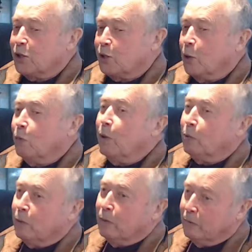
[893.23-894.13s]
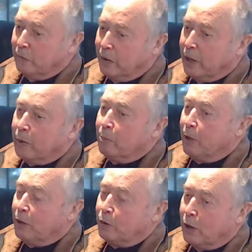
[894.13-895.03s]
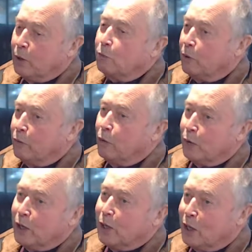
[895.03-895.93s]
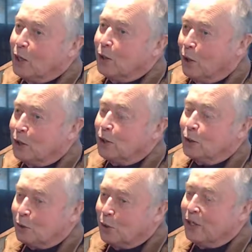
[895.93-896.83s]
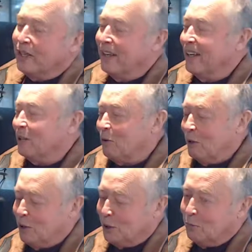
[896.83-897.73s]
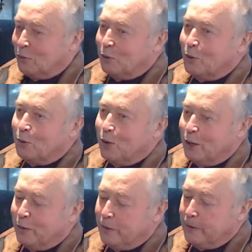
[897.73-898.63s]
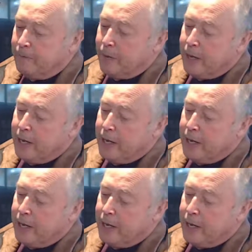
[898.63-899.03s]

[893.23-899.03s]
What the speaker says: And so we were in Beldonald, we're voting in Dawson Creek, a crazy world that we live in.